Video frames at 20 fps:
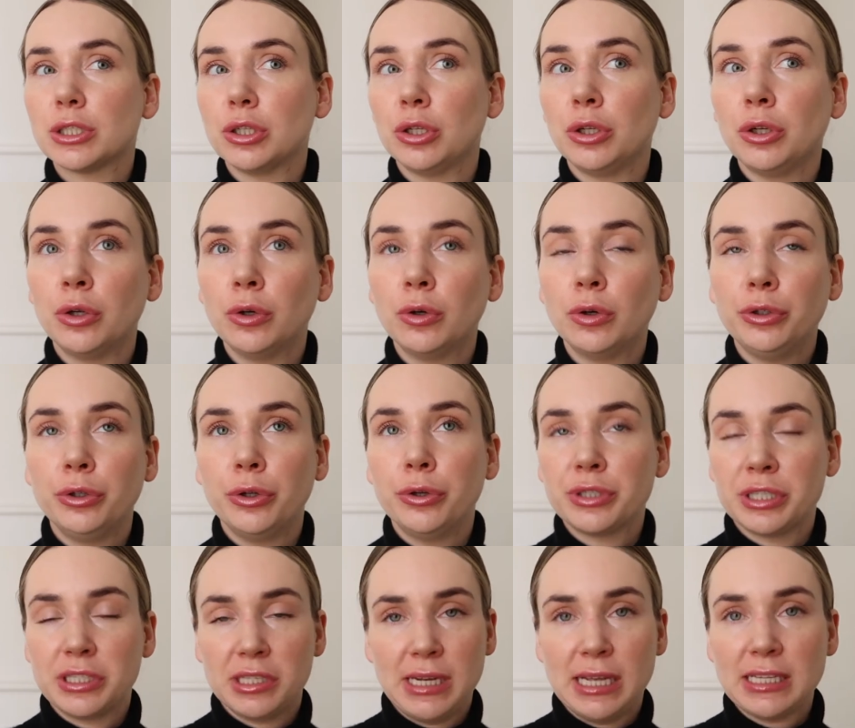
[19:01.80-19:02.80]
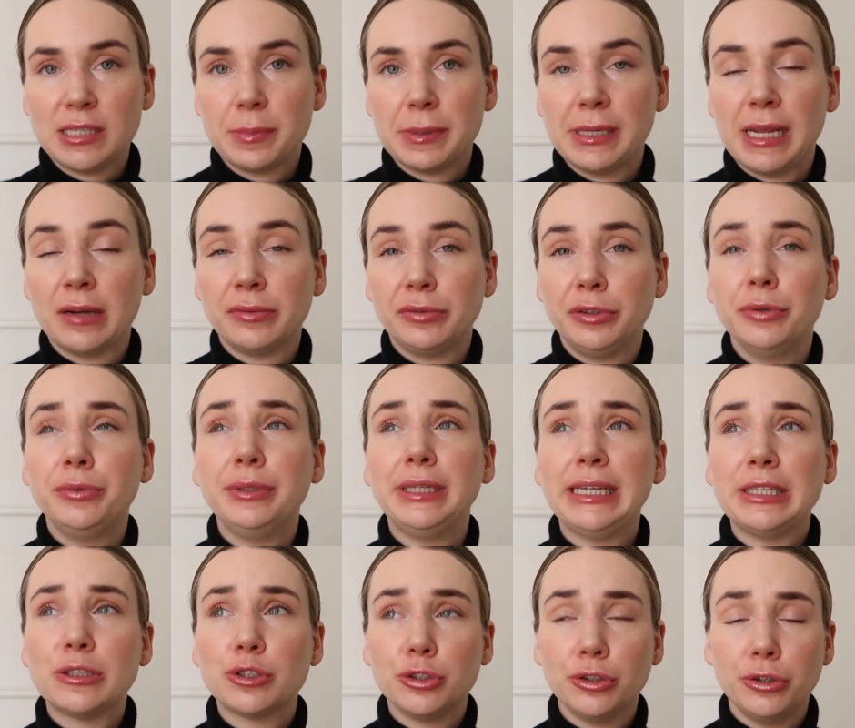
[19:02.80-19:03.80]
to use as an SPF, you
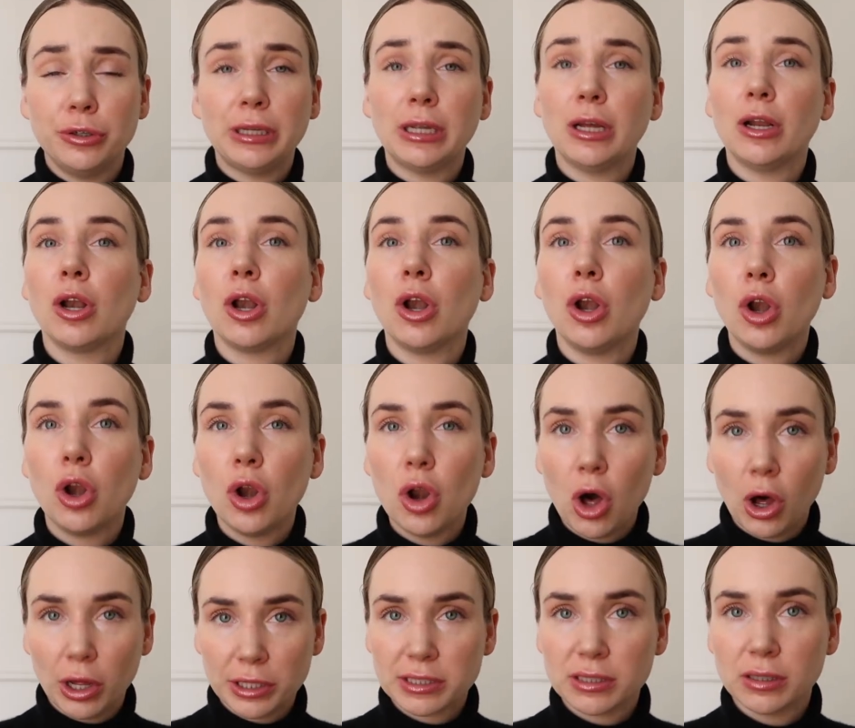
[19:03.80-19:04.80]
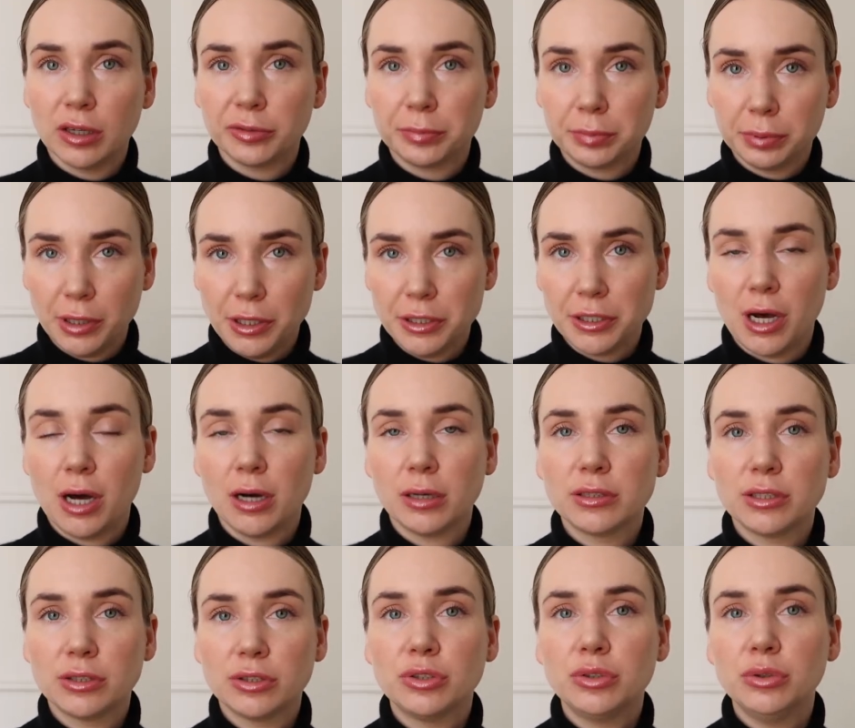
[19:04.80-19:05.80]
need truly a lot of
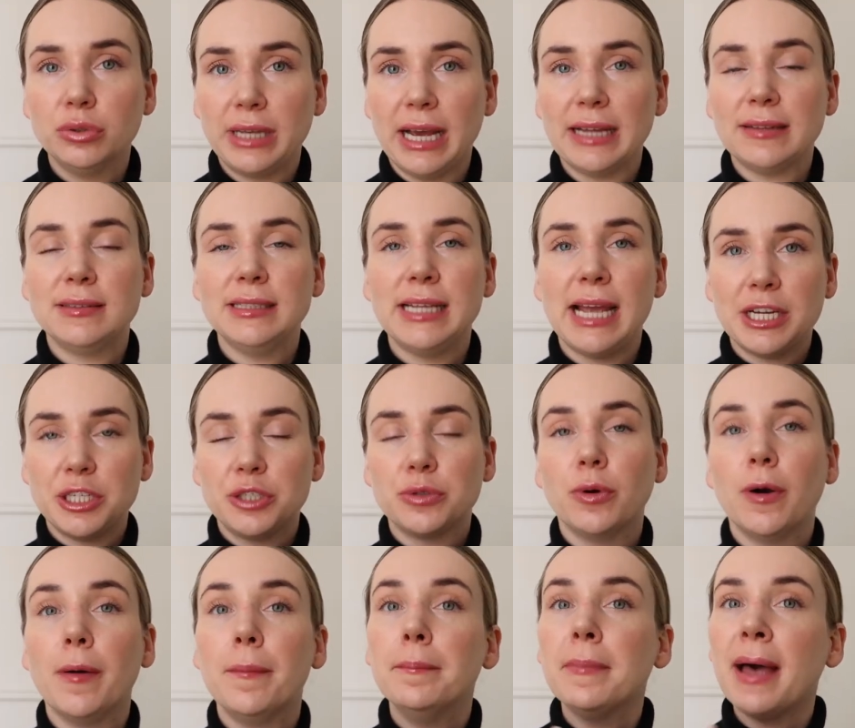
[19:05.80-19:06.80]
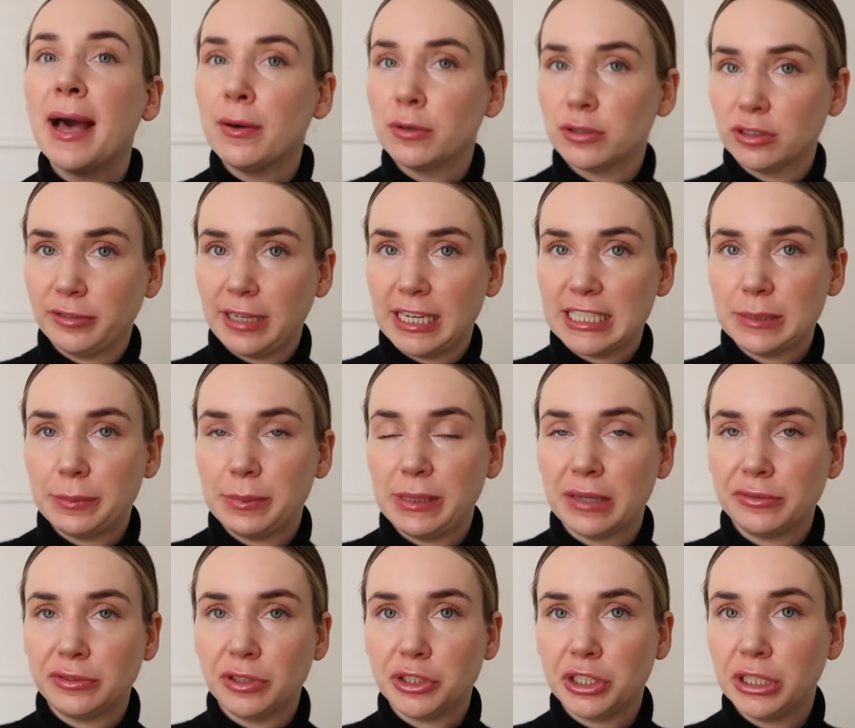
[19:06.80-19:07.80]
product to get the actual amount of
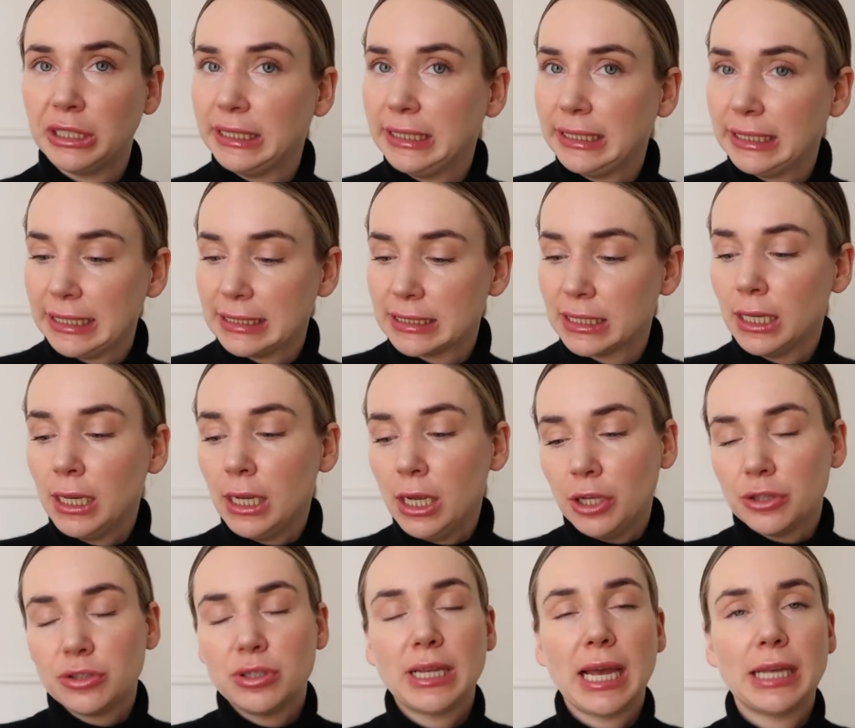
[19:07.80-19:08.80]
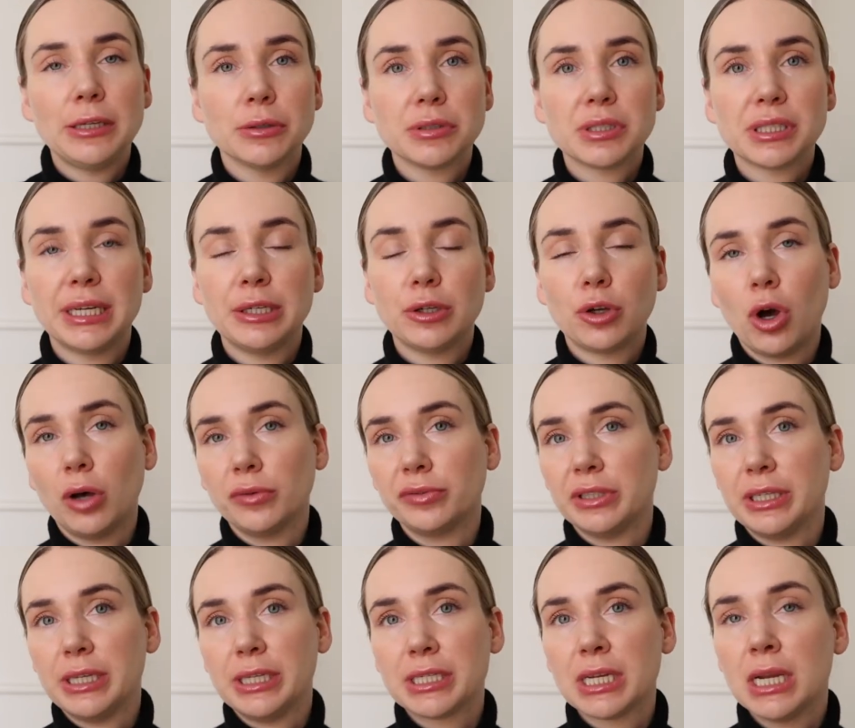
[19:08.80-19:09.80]
SPF that you need to get your skin
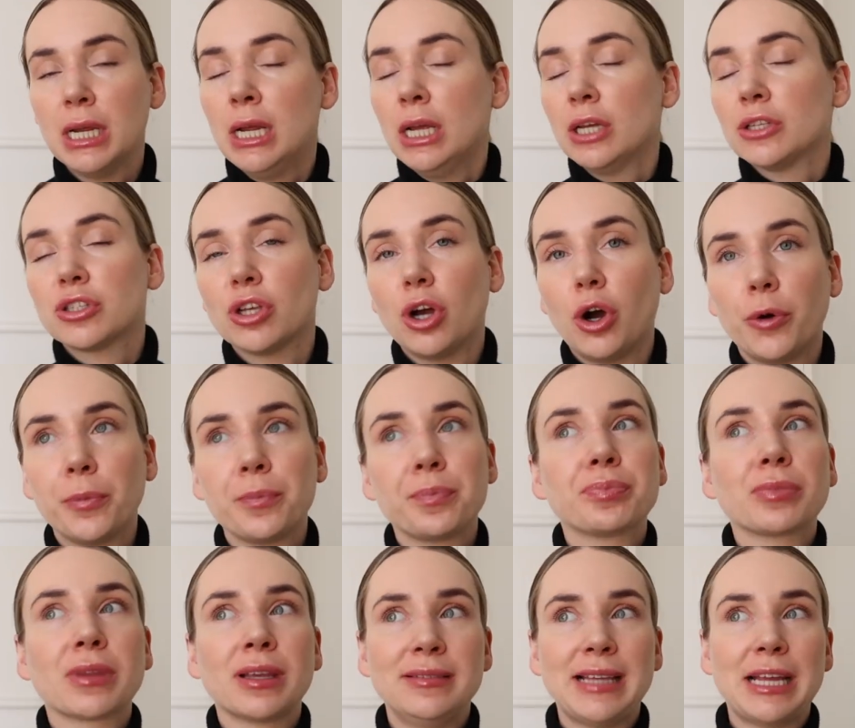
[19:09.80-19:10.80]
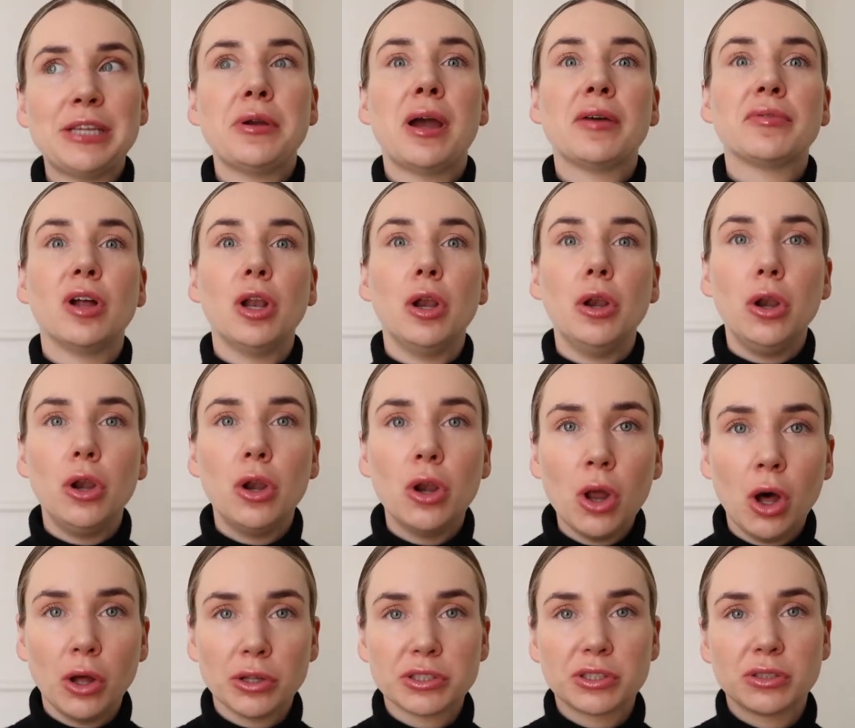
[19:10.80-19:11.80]
covered. So then you have a
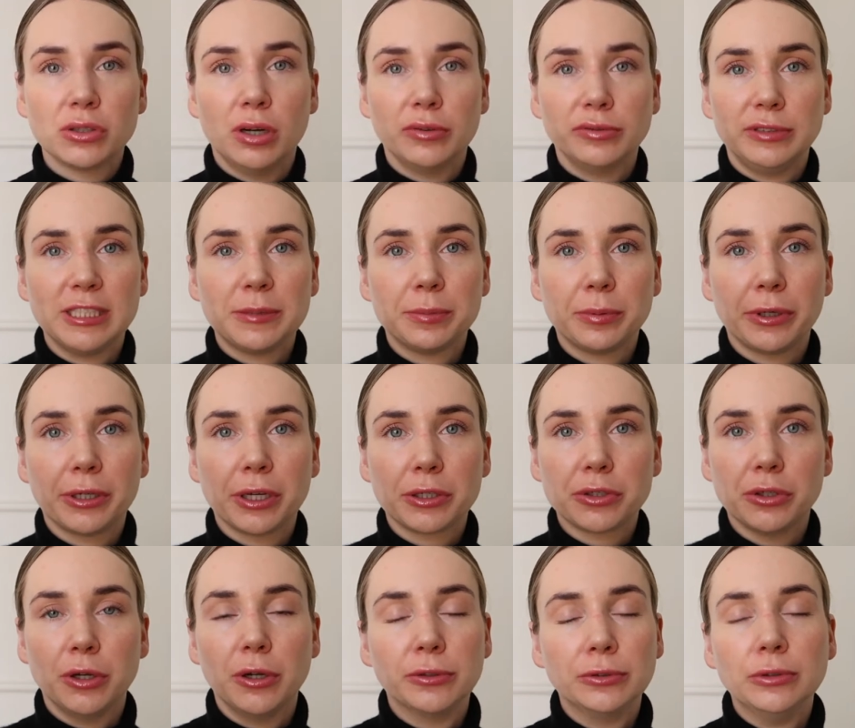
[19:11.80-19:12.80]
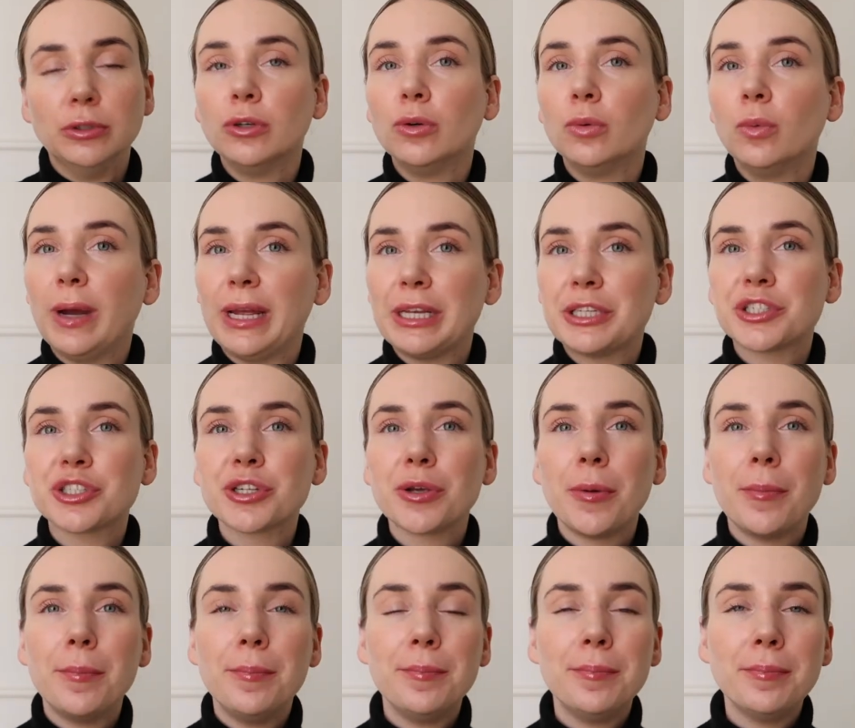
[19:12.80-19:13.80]
lot of this product on, which
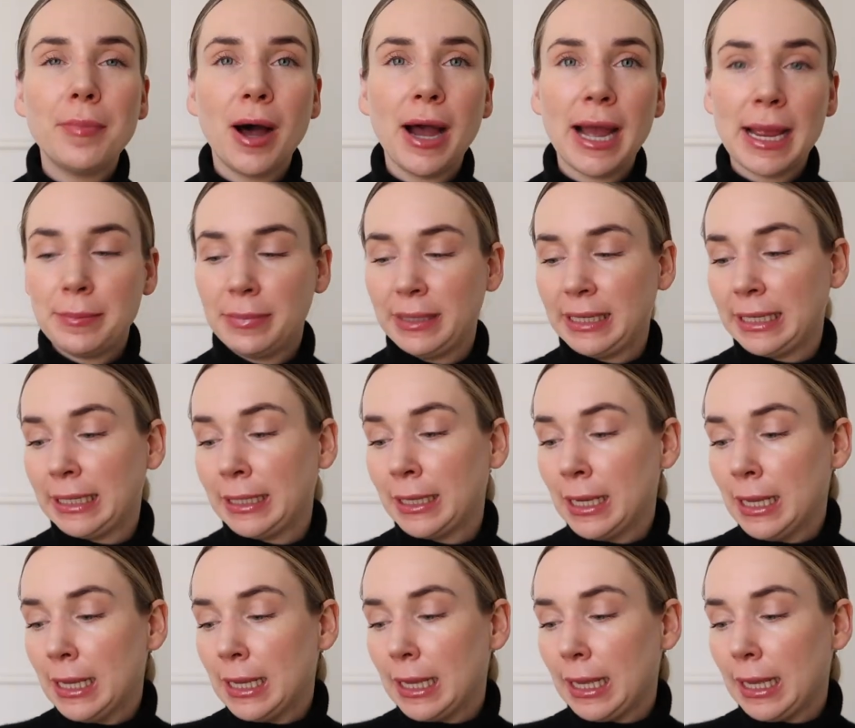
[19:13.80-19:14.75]
might be,